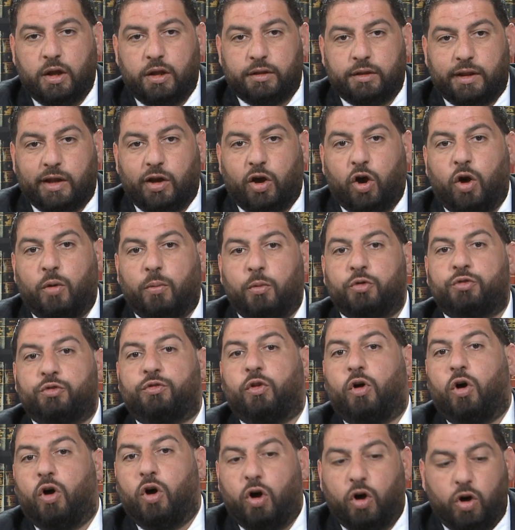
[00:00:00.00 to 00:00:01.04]
They
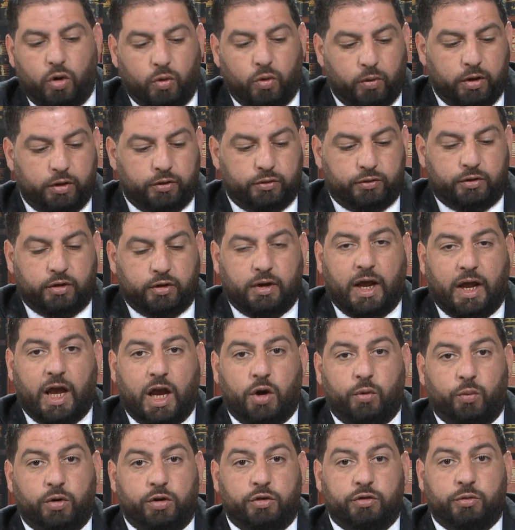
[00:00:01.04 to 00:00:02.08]
almost always deny
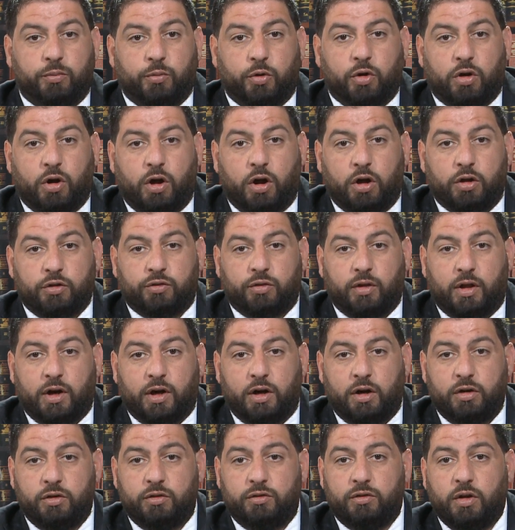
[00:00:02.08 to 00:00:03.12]
reasonable cause
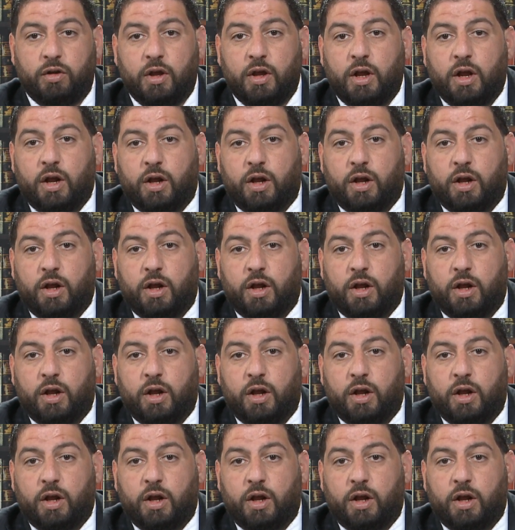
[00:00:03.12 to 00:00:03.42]
letters.